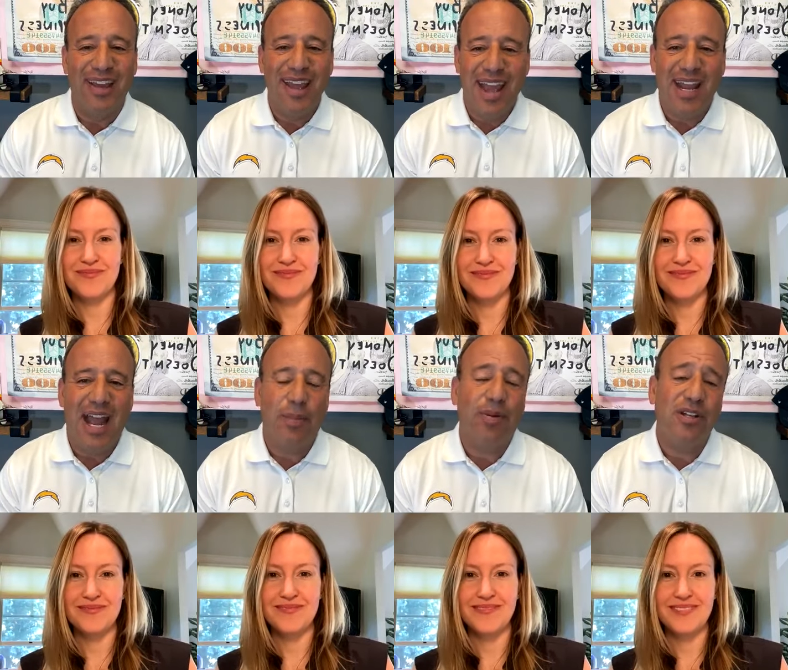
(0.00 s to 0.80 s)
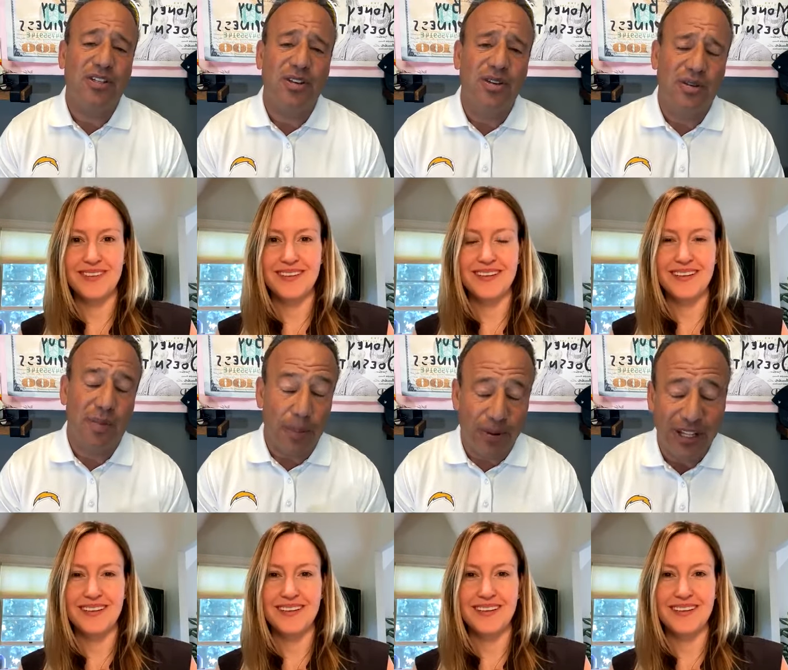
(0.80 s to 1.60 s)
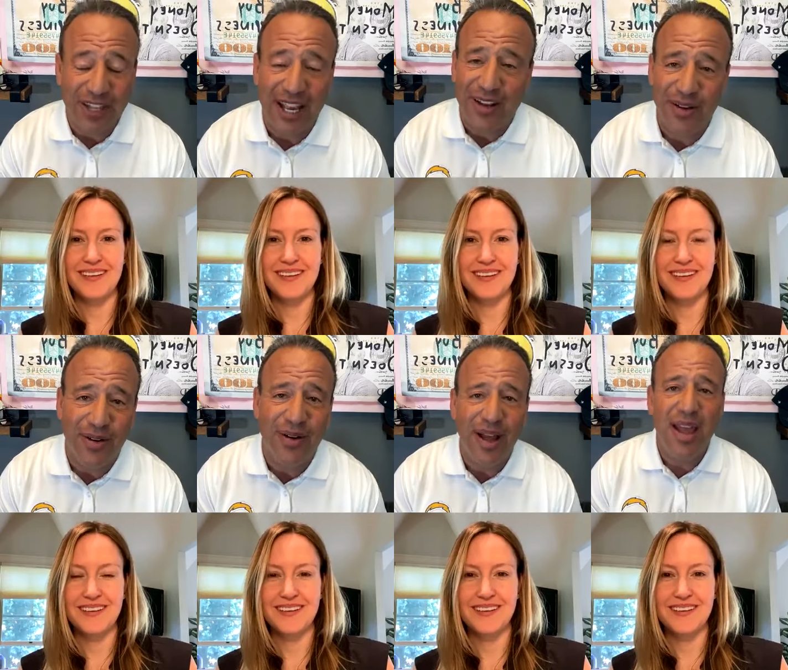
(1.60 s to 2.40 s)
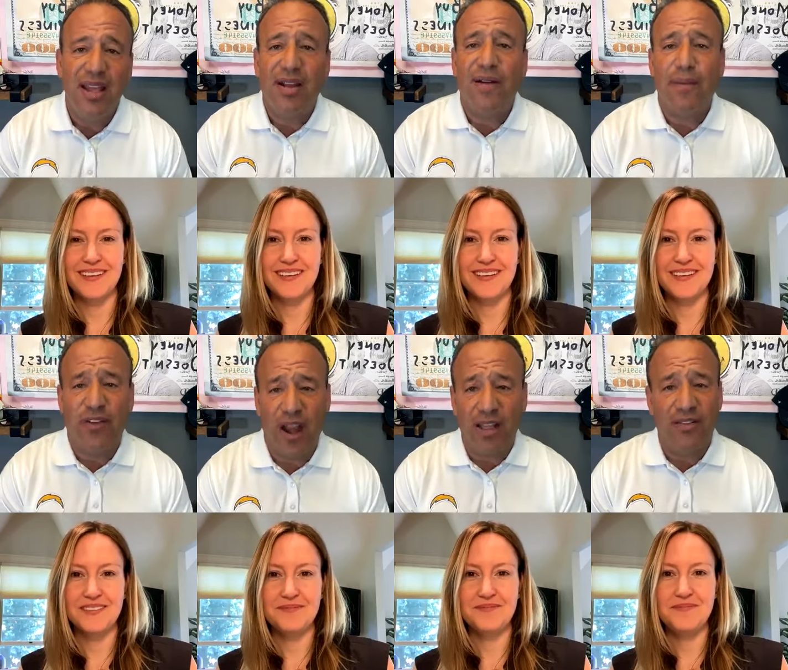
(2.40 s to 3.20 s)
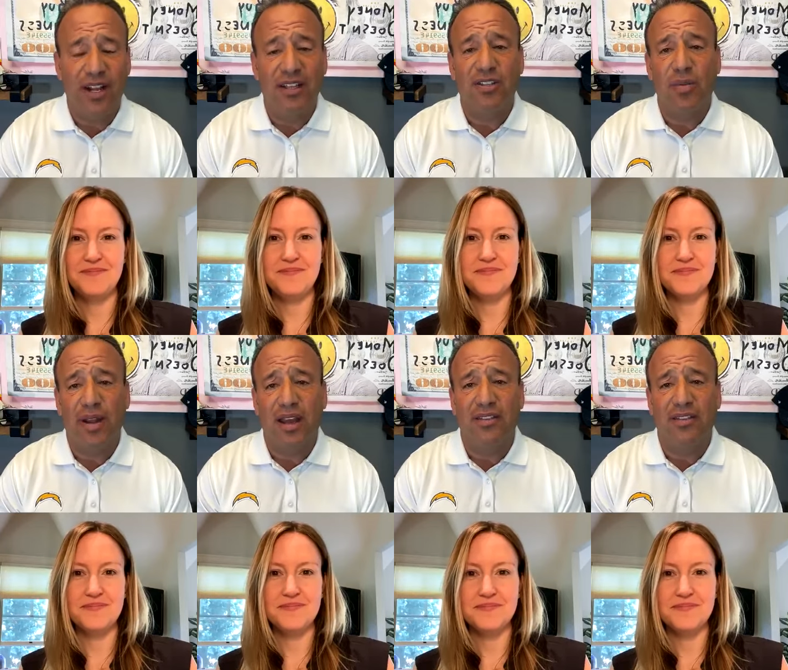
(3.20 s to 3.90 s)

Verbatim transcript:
Speaker 1: And I appreciate appreciate you for elevating so many others. I